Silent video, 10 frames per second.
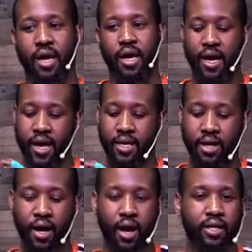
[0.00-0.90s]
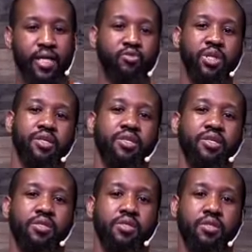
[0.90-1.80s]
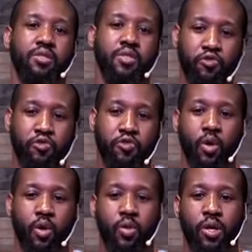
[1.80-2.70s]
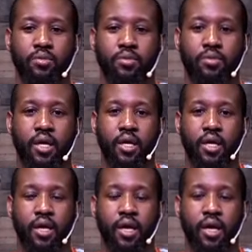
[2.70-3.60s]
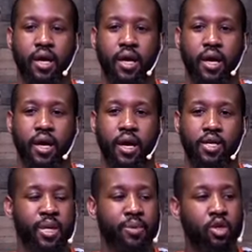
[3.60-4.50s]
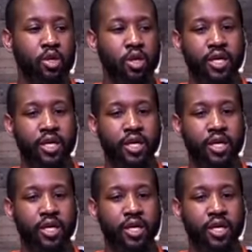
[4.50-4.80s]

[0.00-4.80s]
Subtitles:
And God gives me peace to move forward. And you may be